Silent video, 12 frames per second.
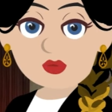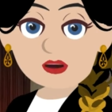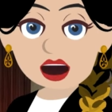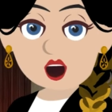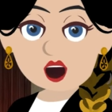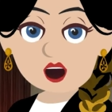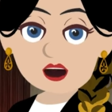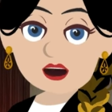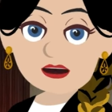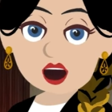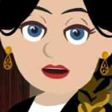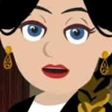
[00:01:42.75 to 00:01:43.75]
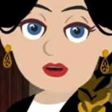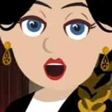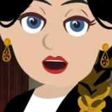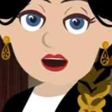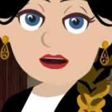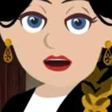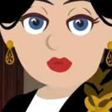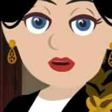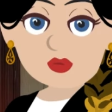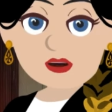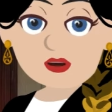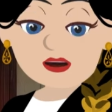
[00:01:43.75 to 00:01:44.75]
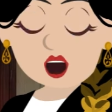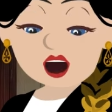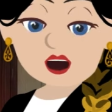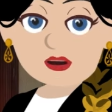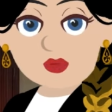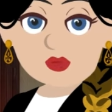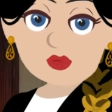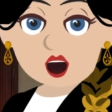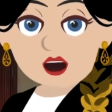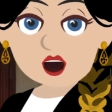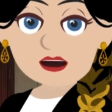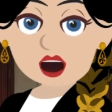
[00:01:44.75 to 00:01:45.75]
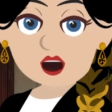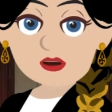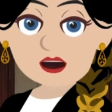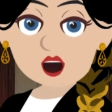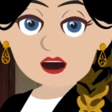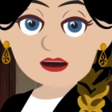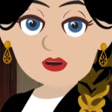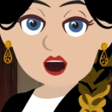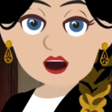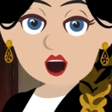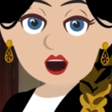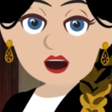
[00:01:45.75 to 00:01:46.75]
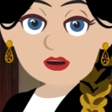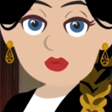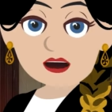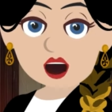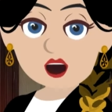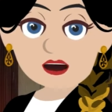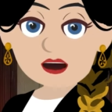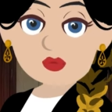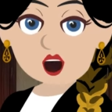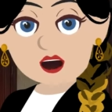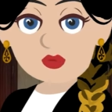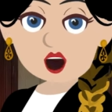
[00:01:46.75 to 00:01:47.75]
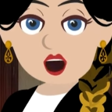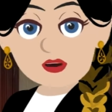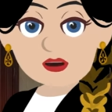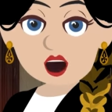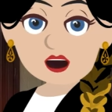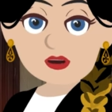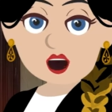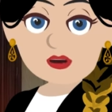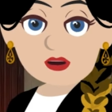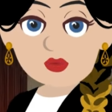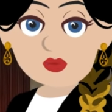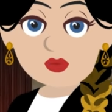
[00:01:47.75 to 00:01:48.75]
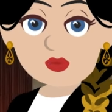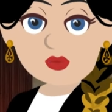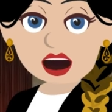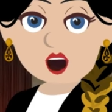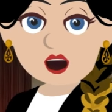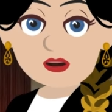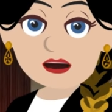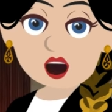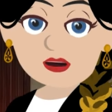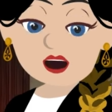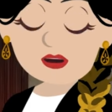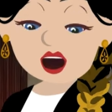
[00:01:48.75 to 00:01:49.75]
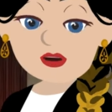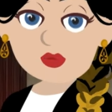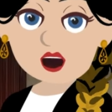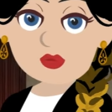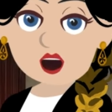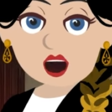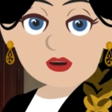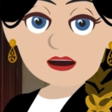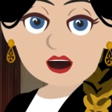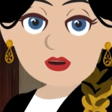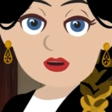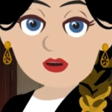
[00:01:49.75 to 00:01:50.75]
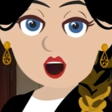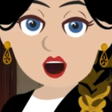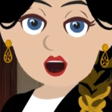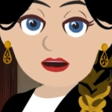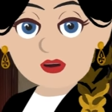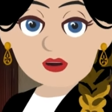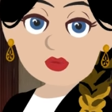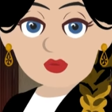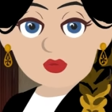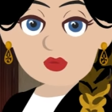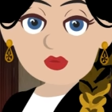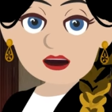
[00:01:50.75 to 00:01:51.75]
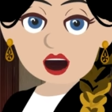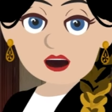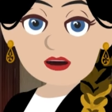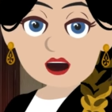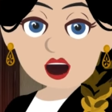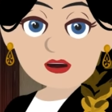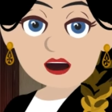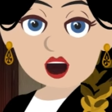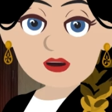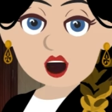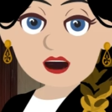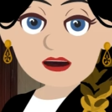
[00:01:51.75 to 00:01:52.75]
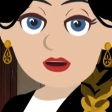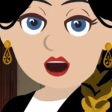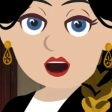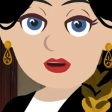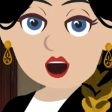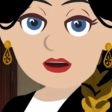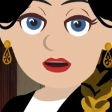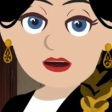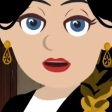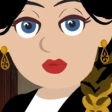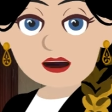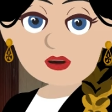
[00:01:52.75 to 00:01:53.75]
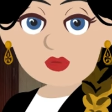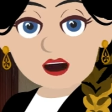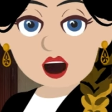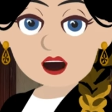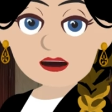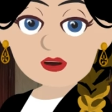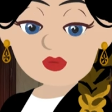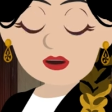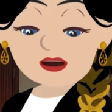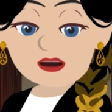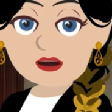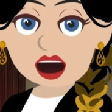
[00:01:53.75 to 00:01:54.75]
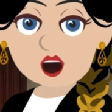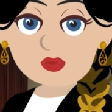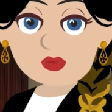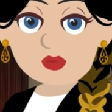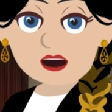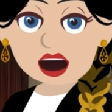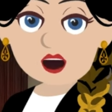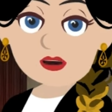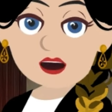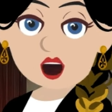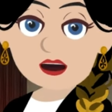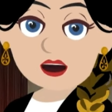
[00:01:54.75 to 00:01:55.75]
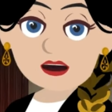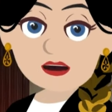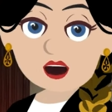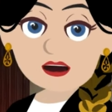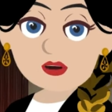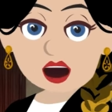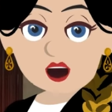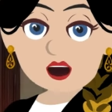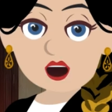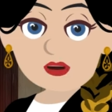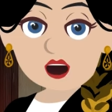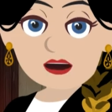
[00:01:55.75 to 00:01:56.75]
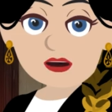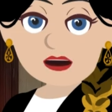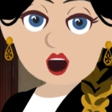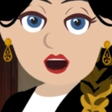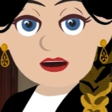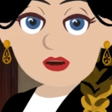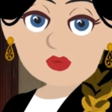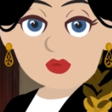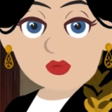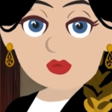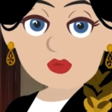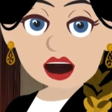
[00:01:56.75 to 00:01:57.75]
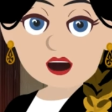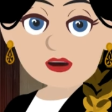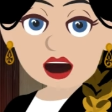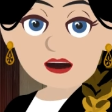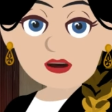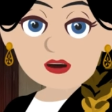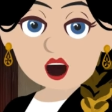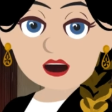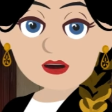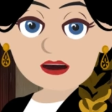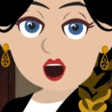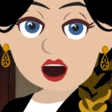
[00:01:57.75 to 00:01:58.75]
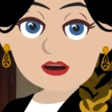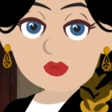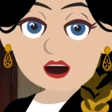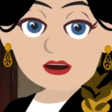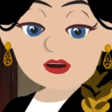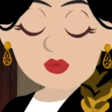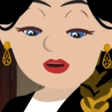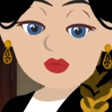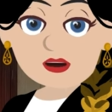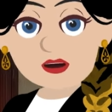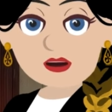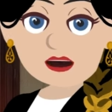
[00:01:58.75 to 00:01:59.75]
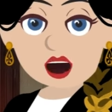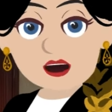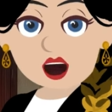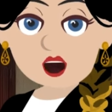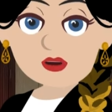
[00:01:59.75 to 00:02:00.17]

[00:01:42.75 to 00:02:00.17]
whatever way you can. You find a way to maintain your stability inside the vortex, and you introduce the subject again. And usually again, the vortex will spit you out. So what it finally comes down to is, from inside the vortex, you will